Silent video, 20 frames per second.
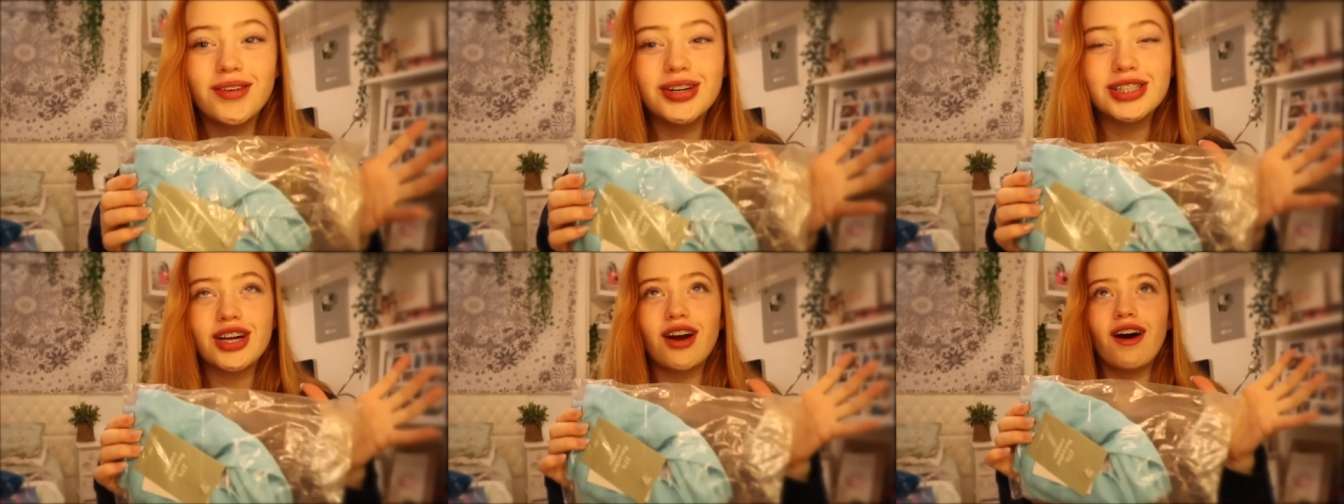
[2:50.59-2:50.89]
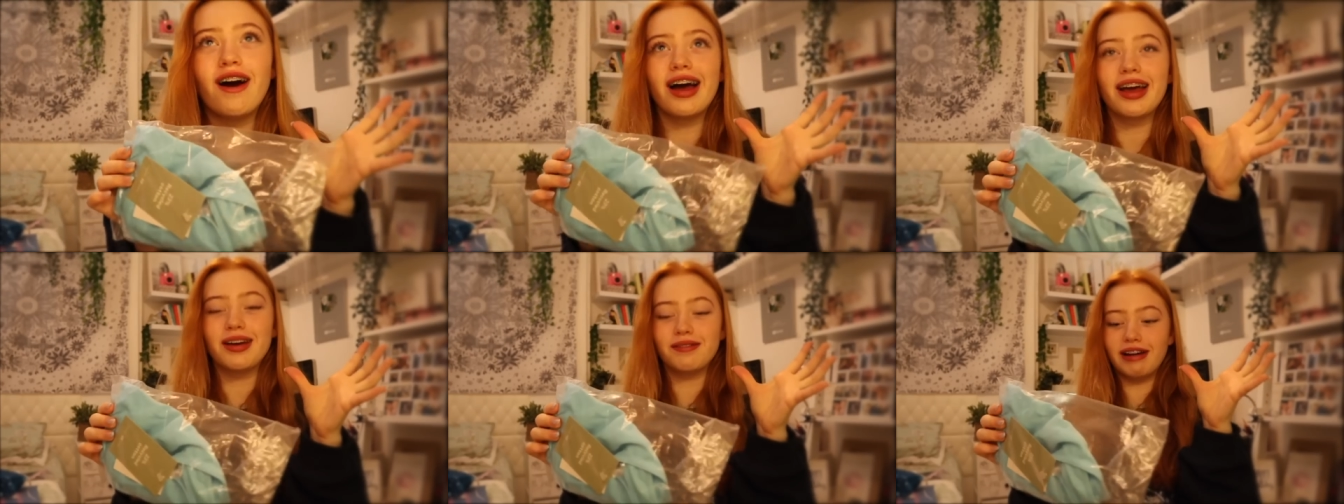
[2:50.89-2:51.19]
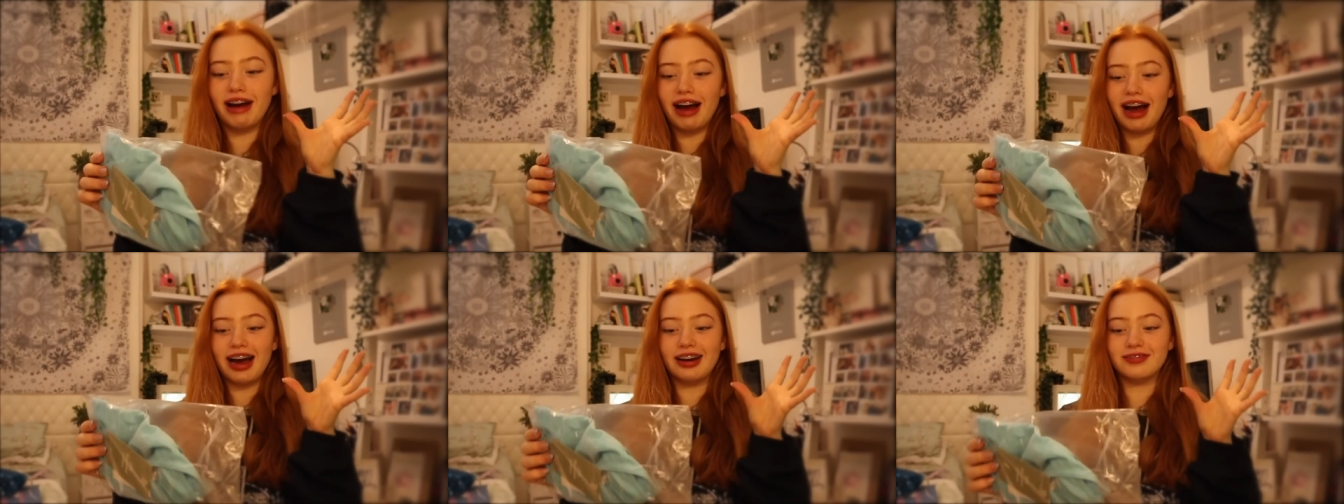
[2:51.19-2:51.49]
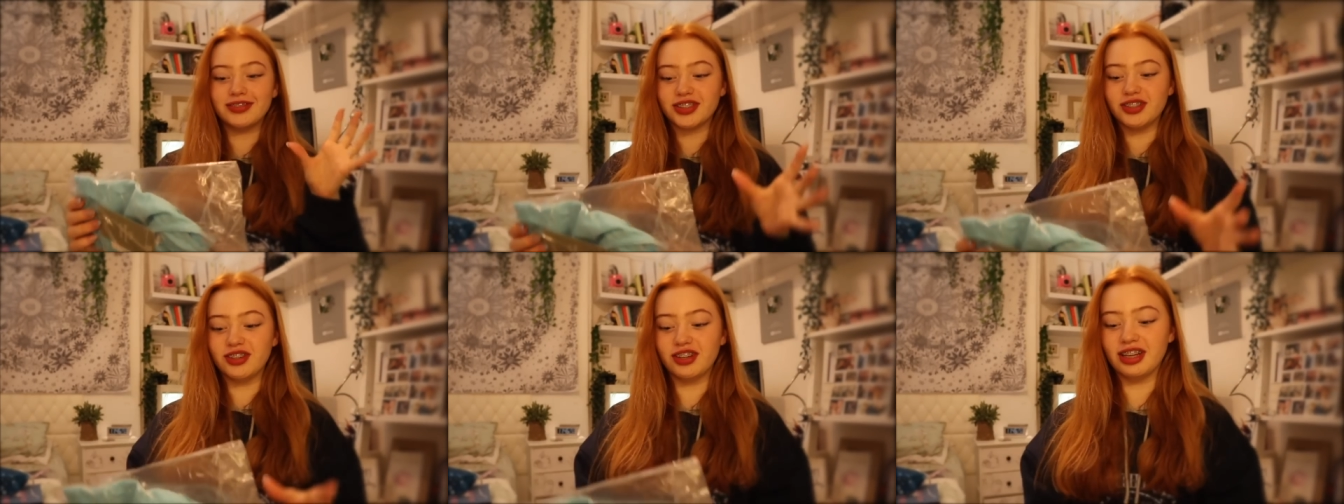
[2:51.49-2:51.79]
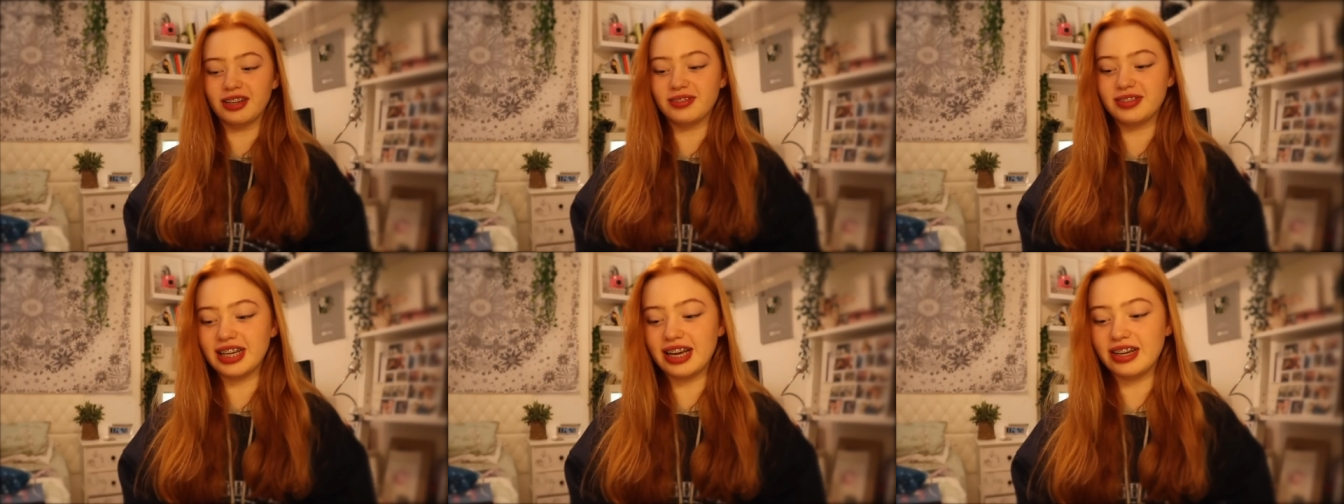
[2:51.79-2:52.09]
which I am
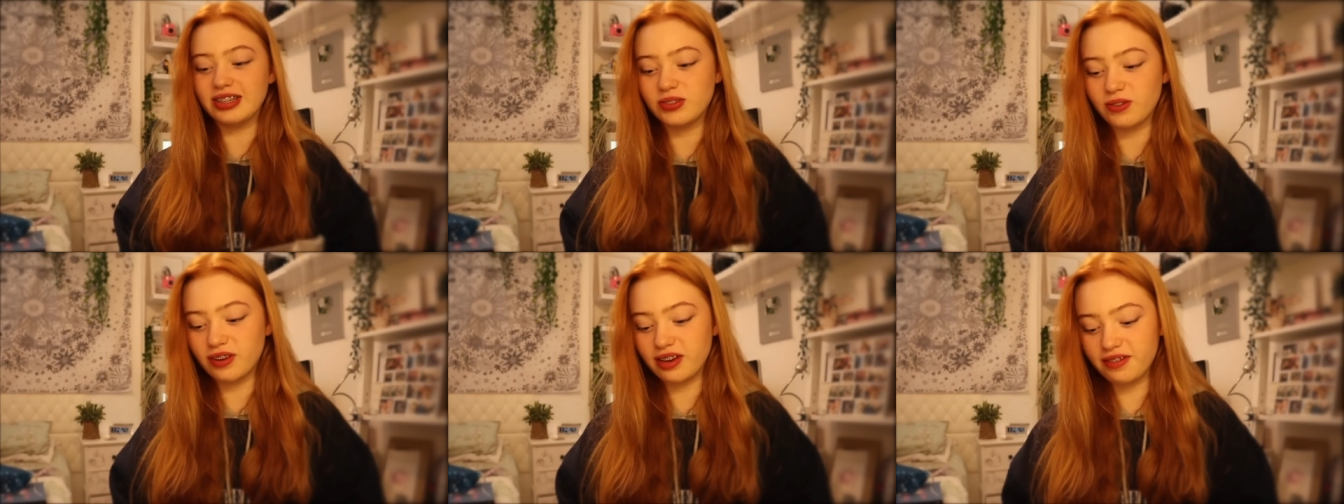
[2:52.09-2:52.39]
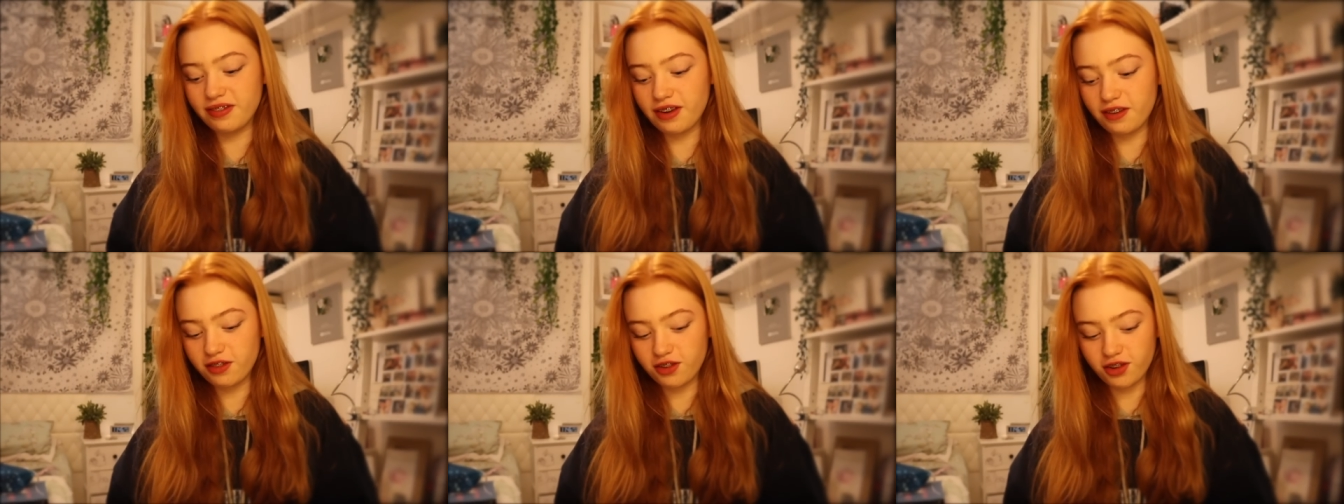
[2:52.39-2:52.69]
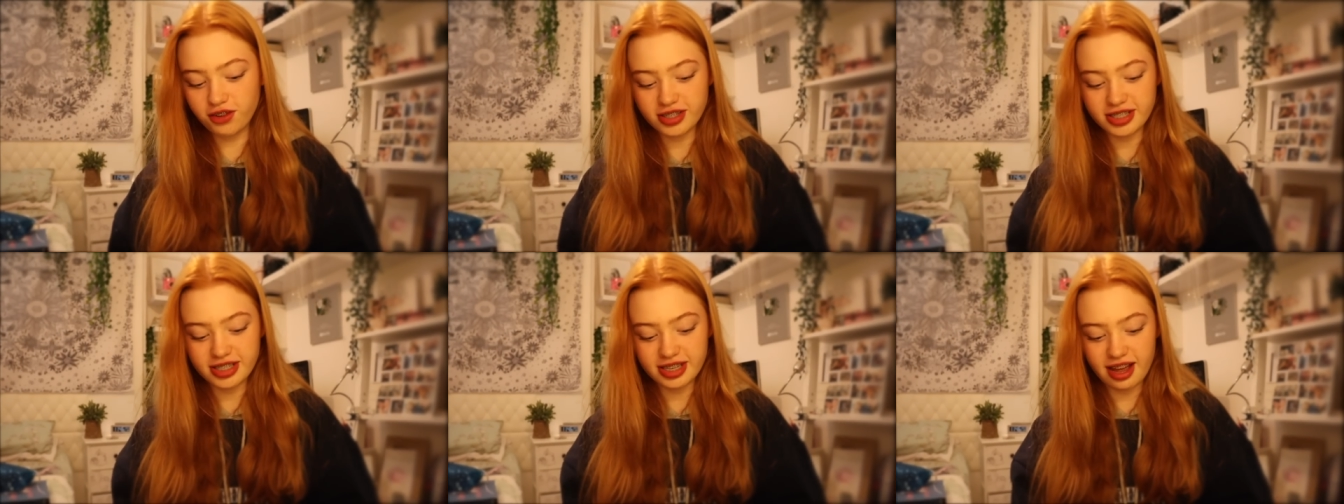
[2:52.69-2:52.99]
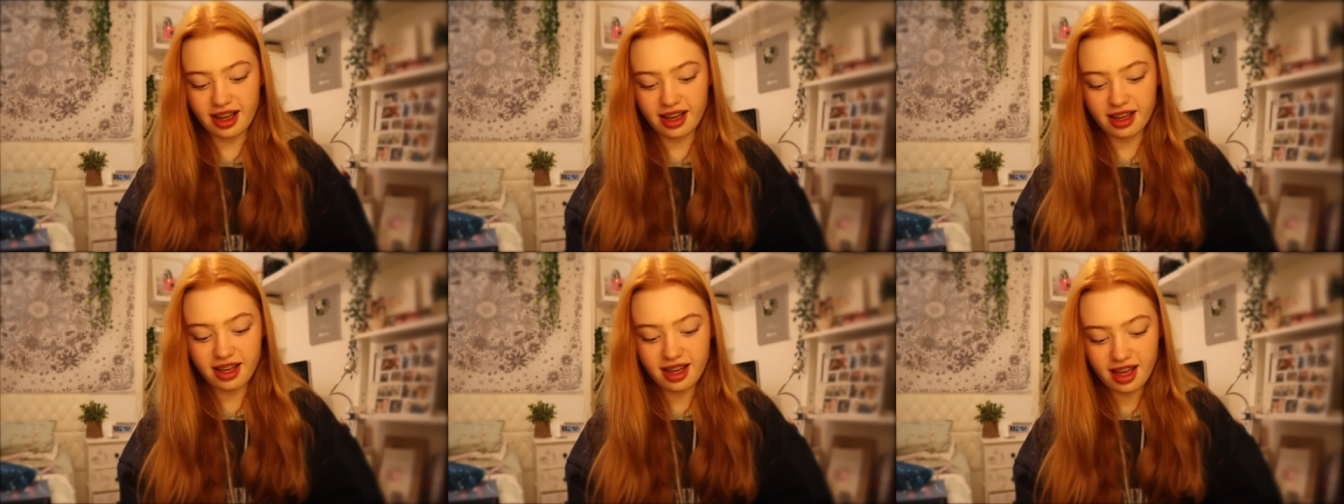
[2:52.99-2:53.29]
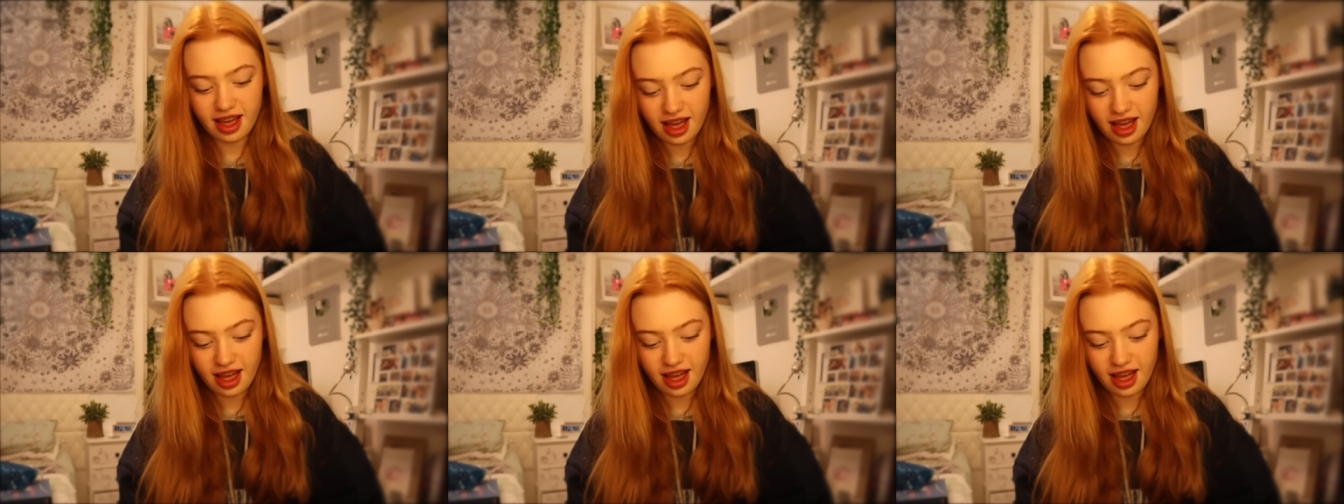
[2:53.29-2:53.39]
absolutely obsessed with, I've got to say.